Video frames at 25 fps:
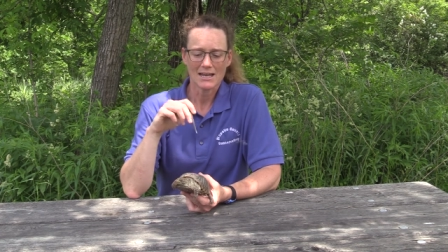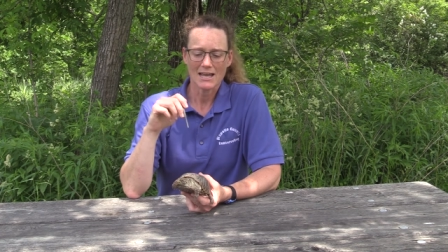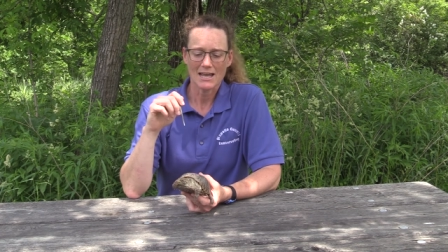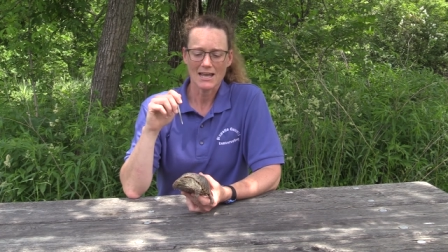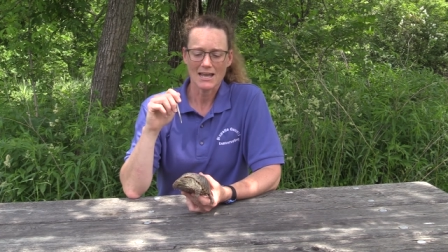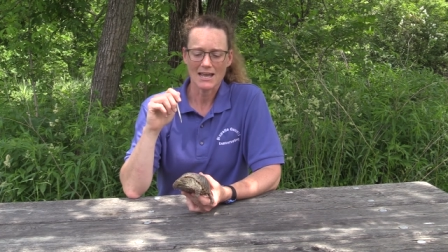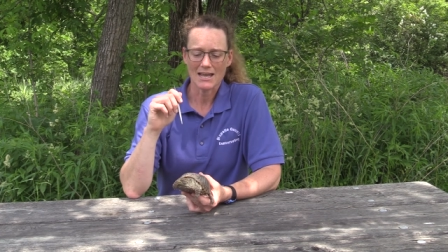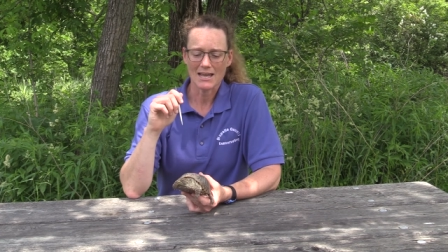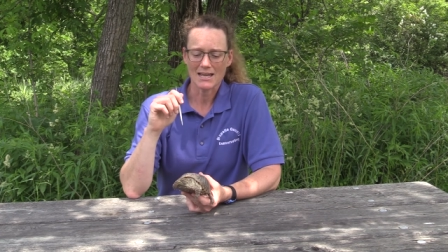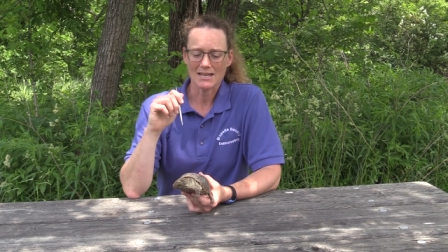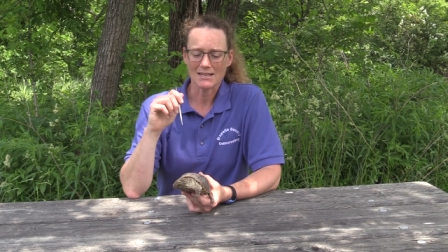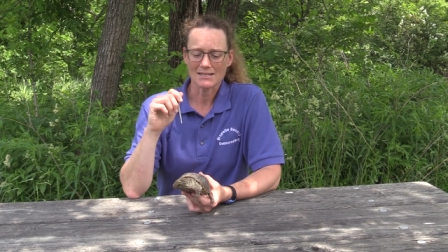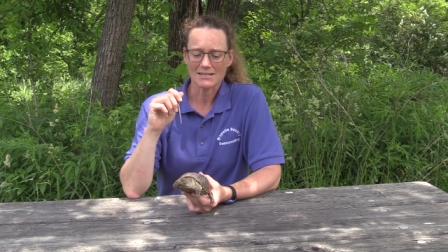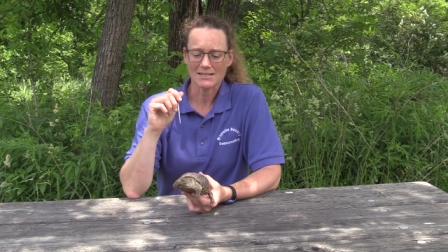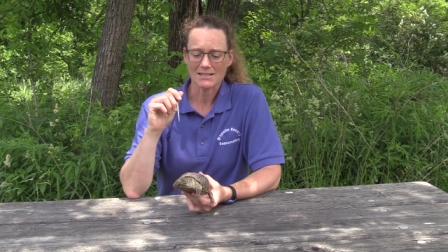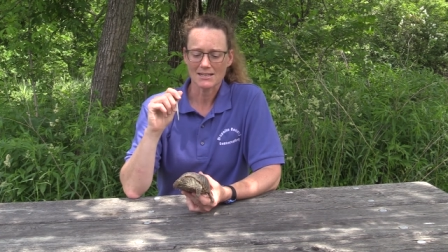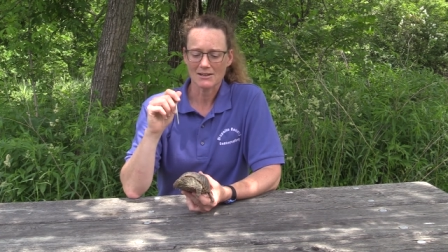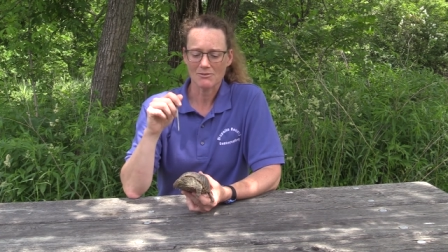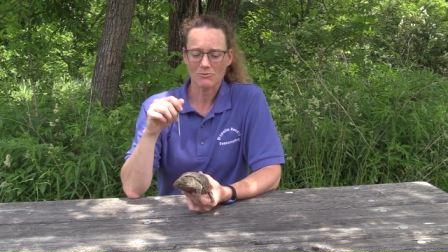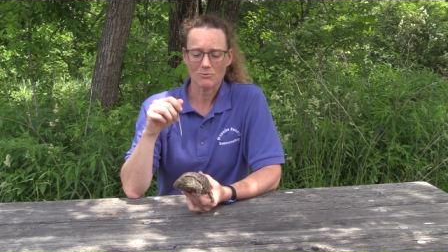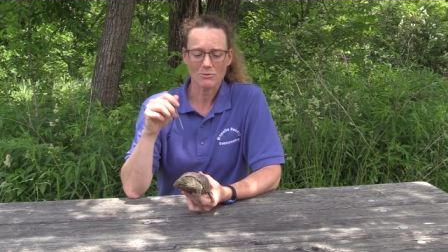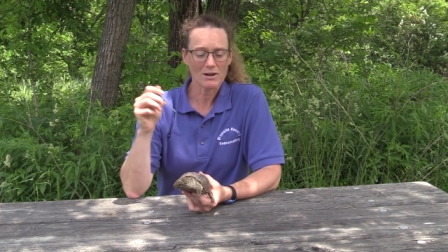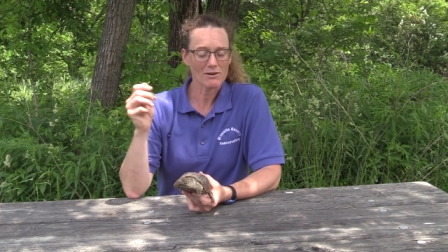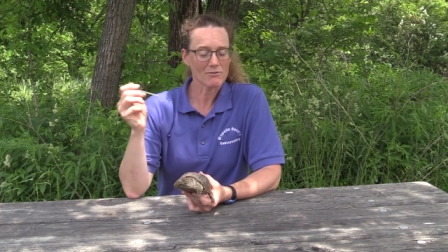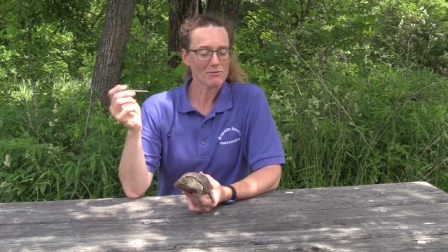And
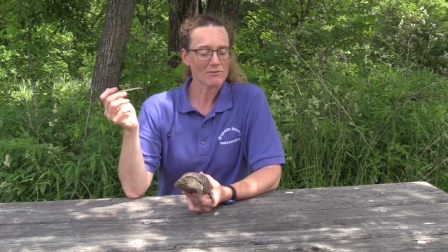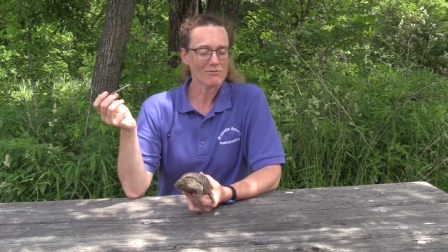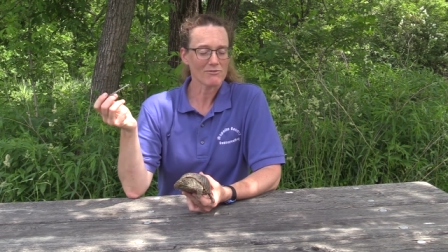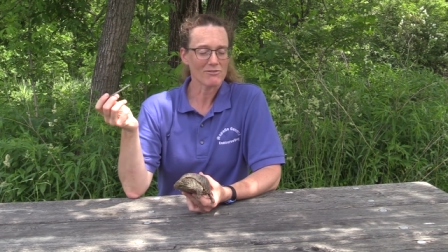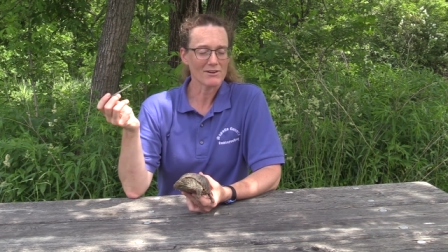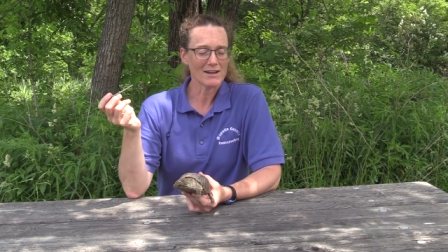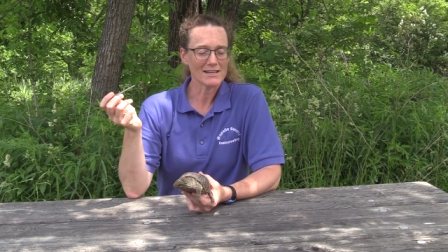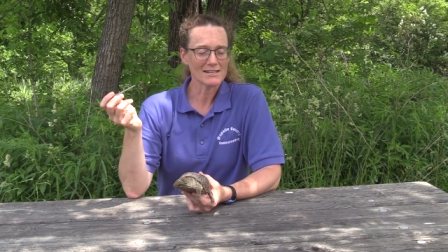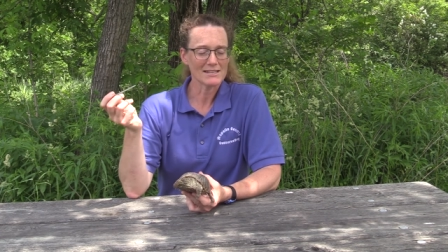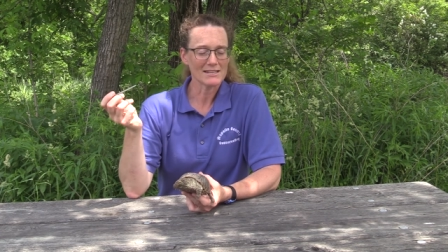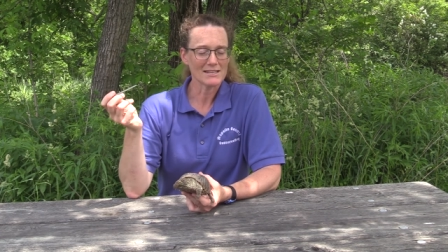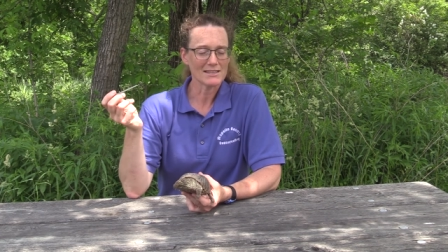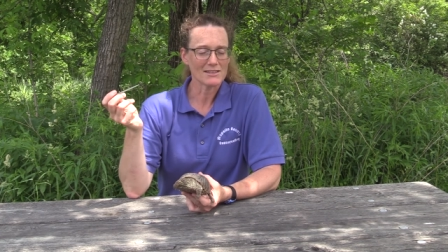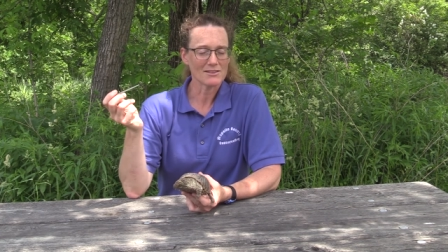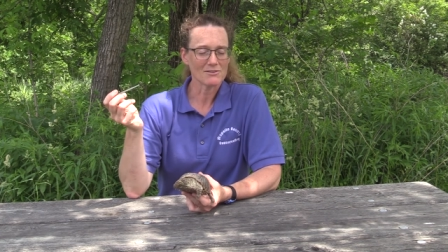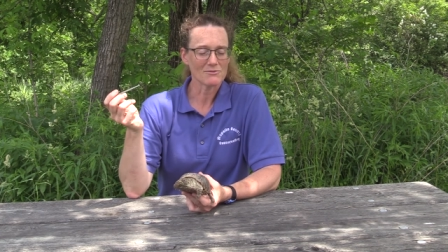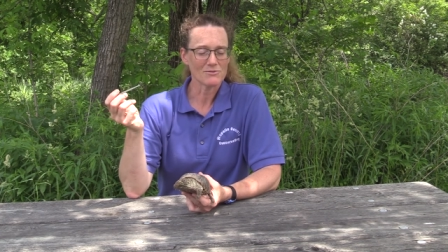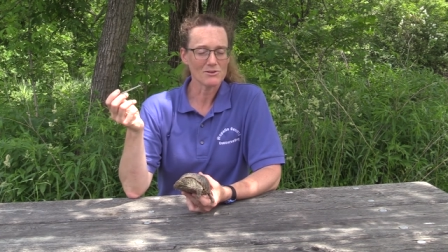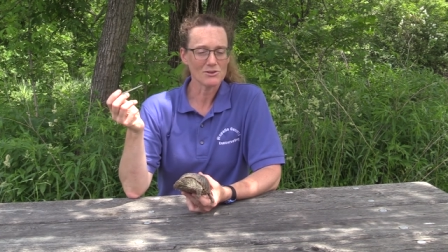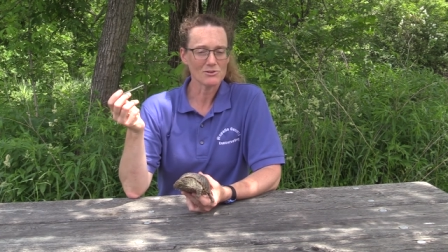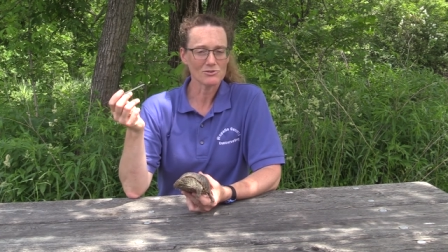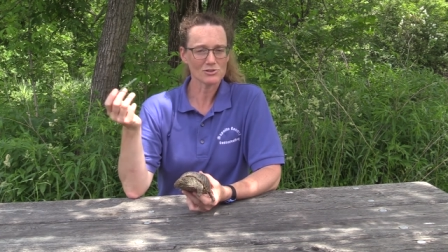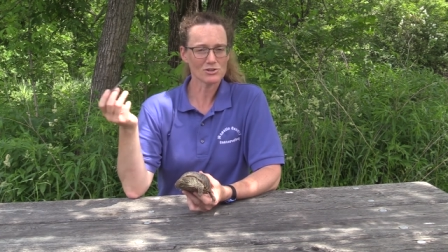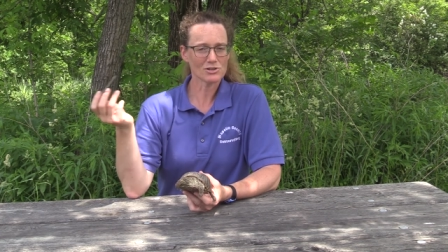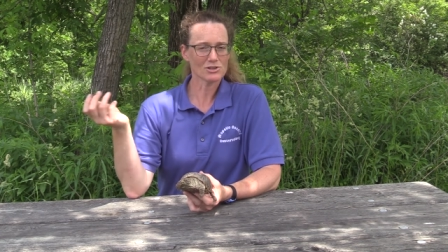if we ever find it in the
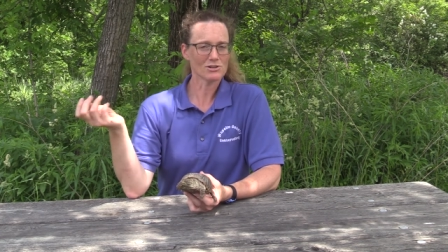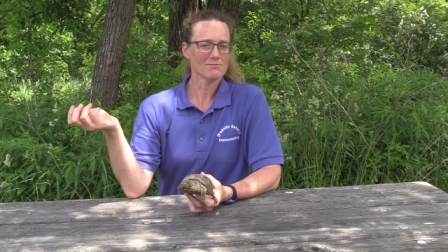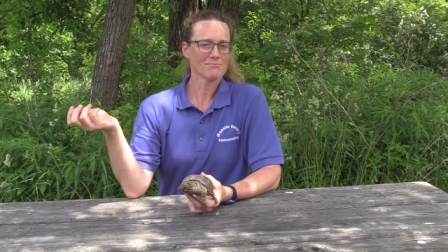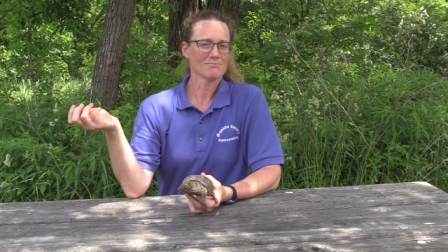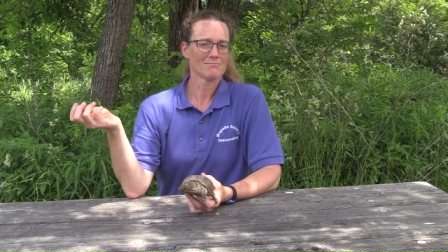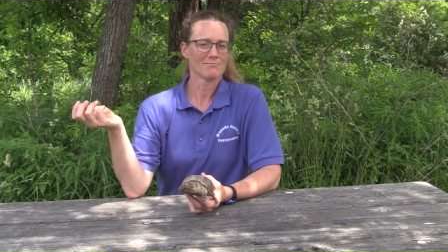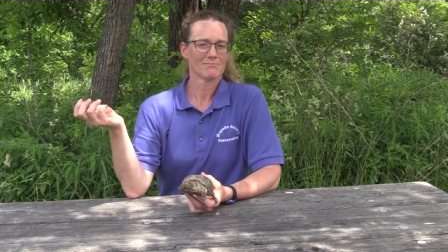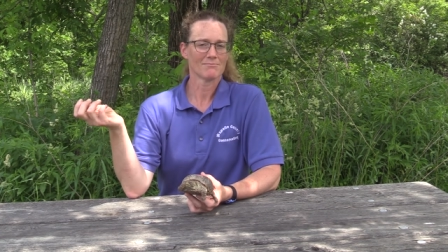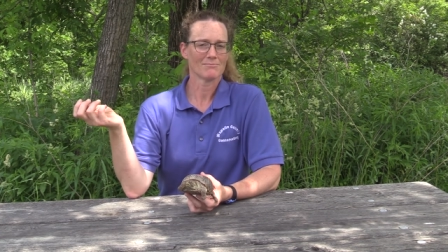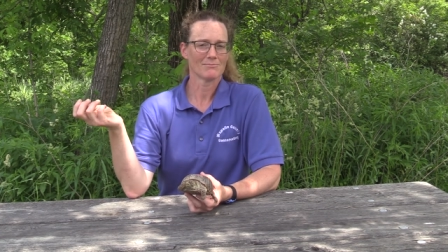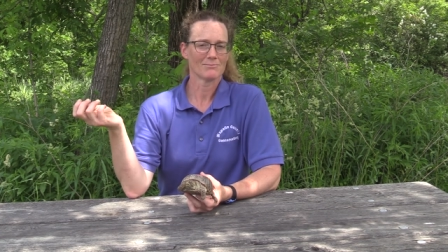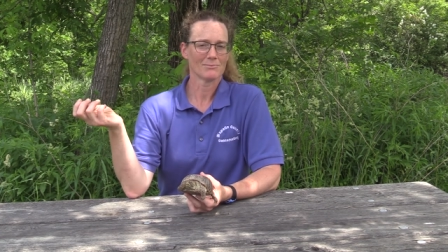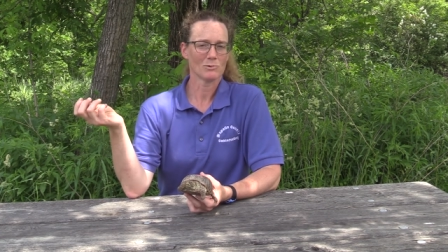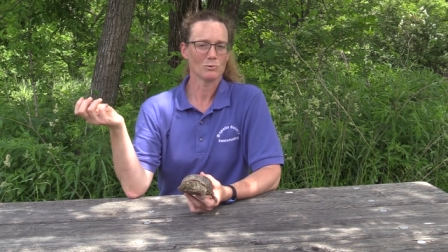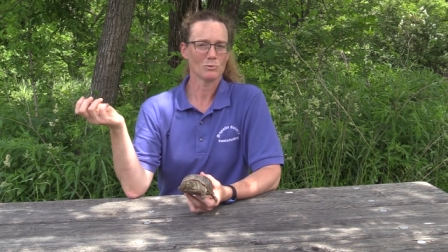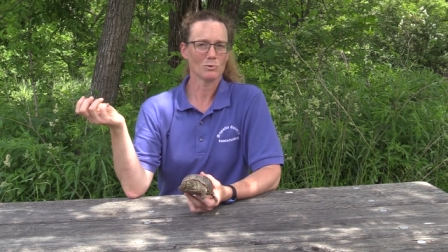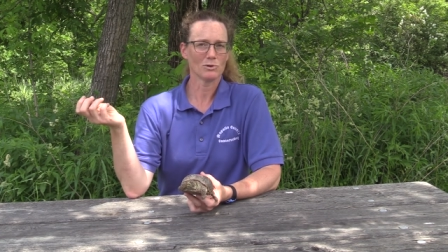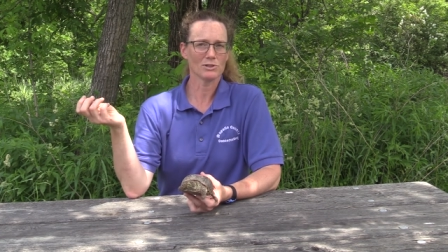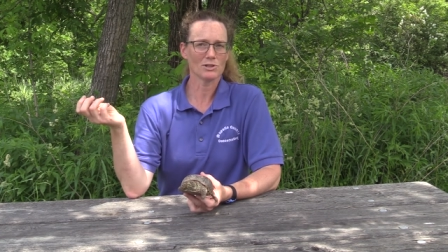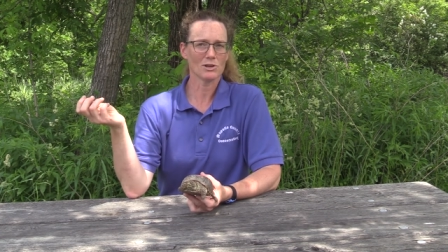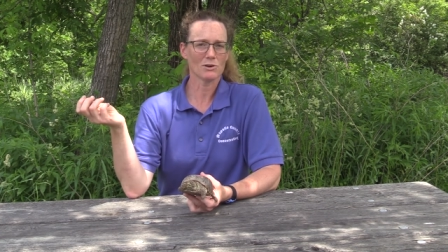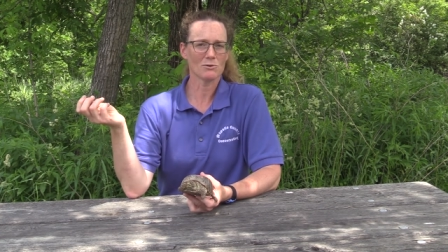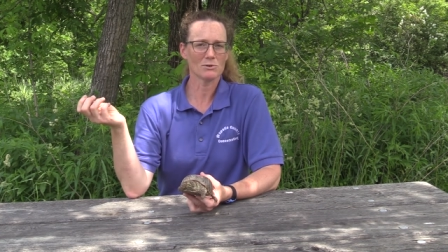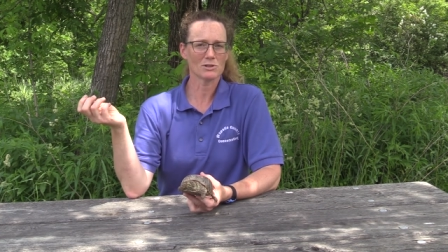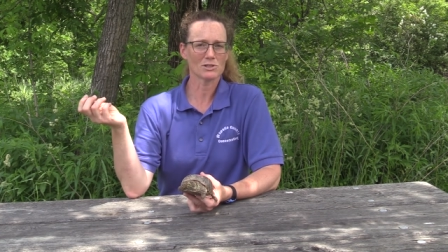future, we'll
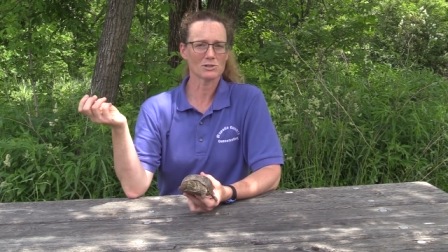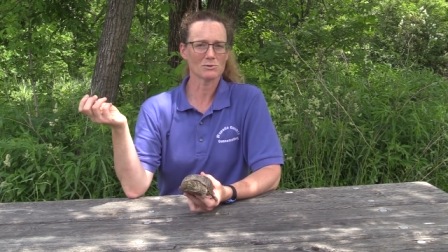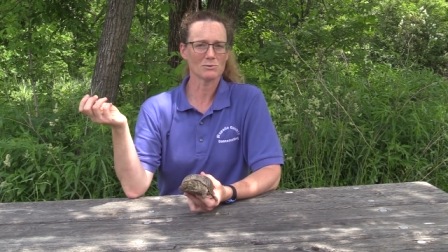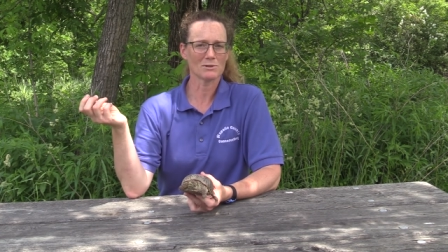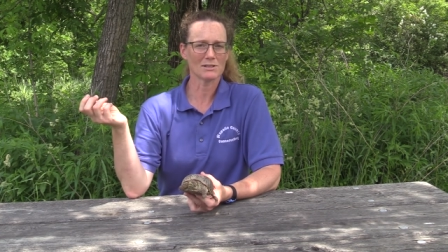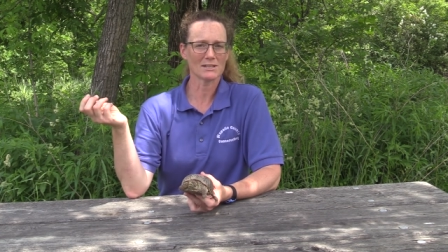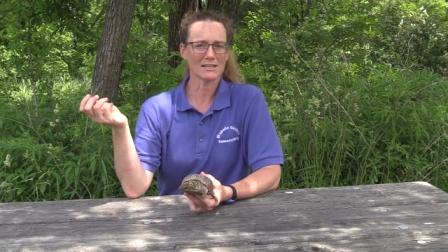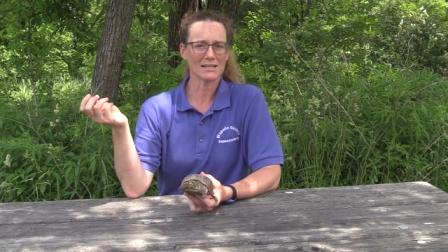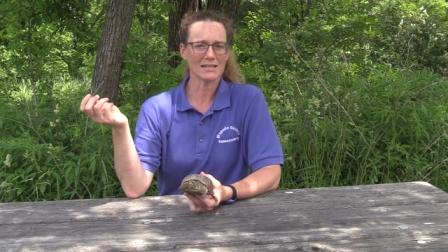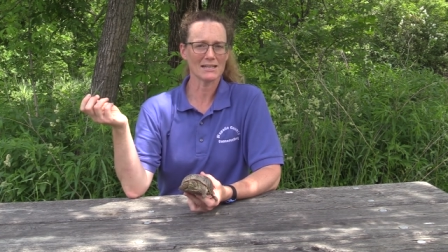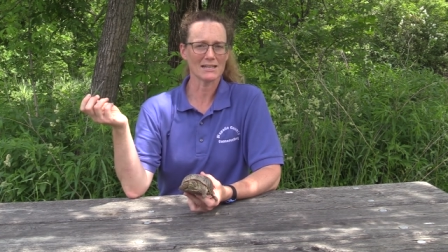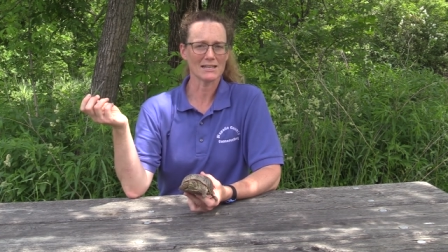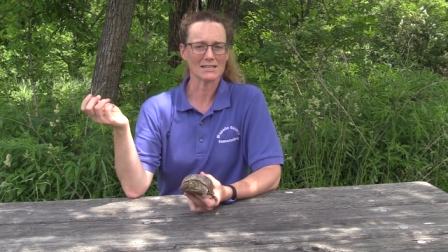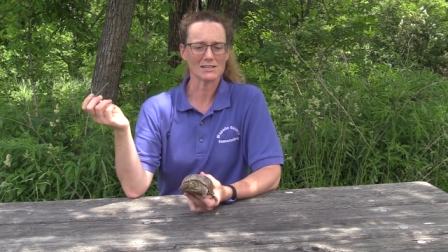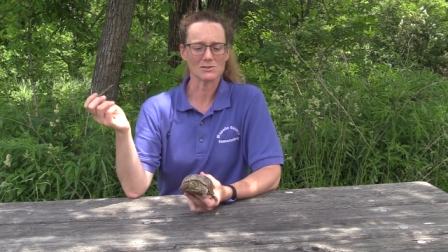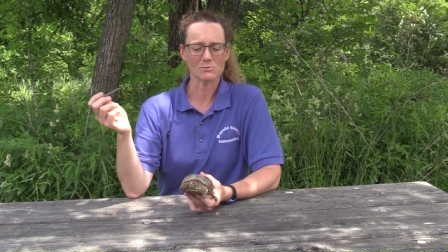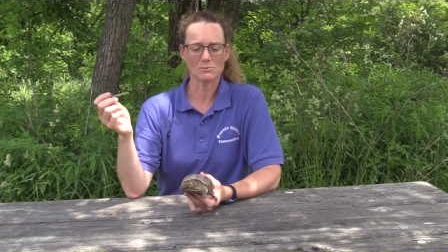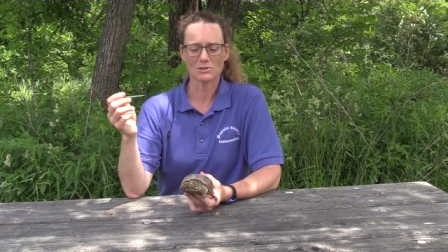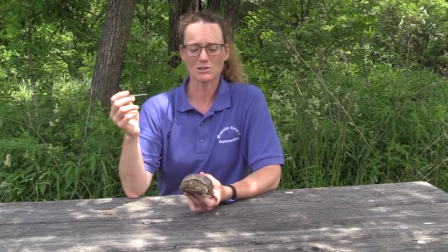know which one it is.